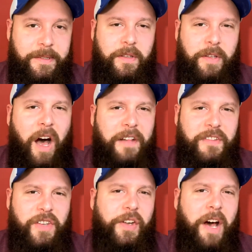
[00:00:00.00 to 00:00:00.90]
God
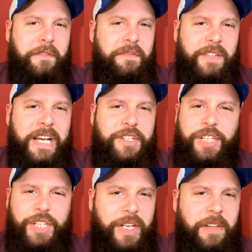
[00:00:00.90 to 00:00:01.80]
took on
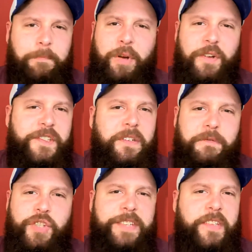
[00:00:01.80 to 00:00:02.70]
flesh in the person of
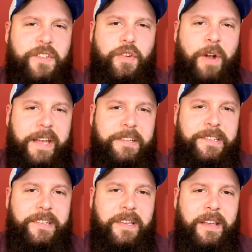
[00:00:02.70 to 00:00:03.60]
Jesus
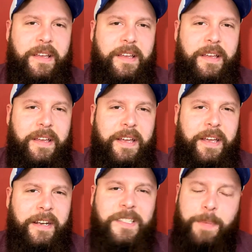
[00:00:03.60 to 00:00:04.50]
Christ and
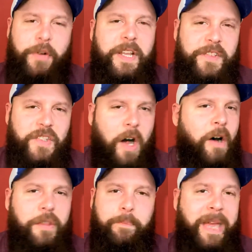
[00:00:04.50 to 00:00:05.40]
experienced all
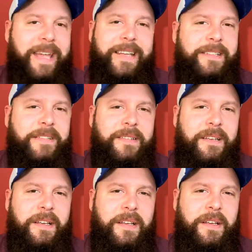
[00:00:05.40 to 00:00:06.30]
the pain
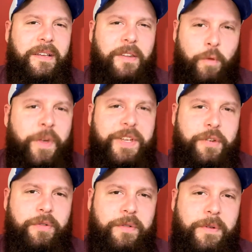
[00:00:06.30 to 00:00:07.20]
that we
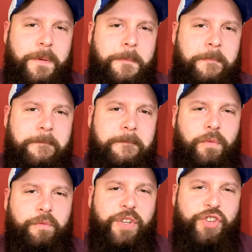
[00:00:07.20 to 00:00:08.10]
do
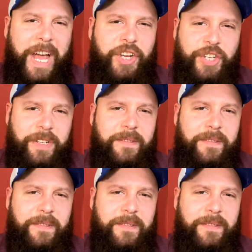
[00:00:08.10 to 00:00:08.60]
rejection,